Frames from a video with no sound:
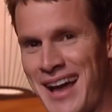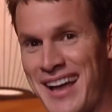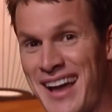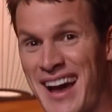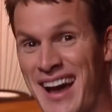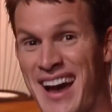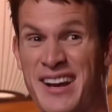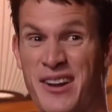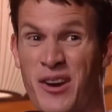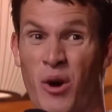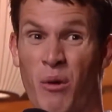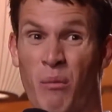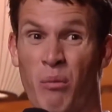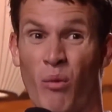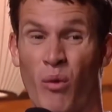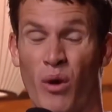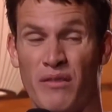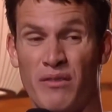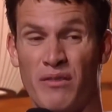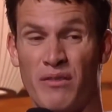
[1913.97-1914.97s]
I kind of
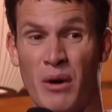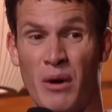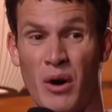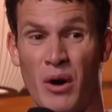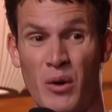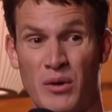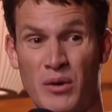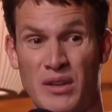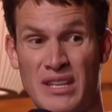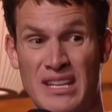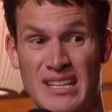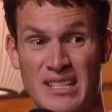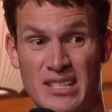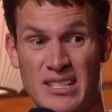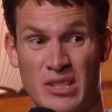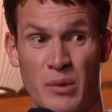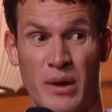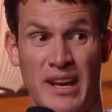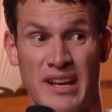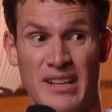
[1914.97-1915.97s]
hope one of them
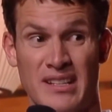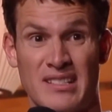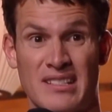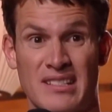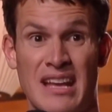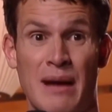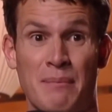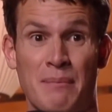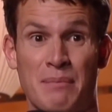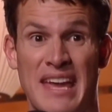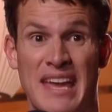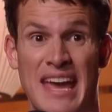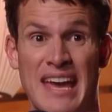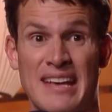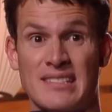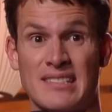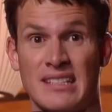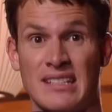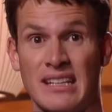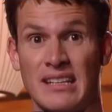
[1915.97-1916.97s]
ODs so I can stop
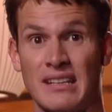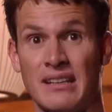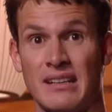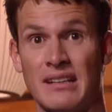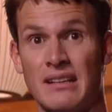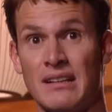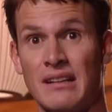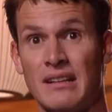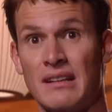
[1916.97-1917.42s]
guessing.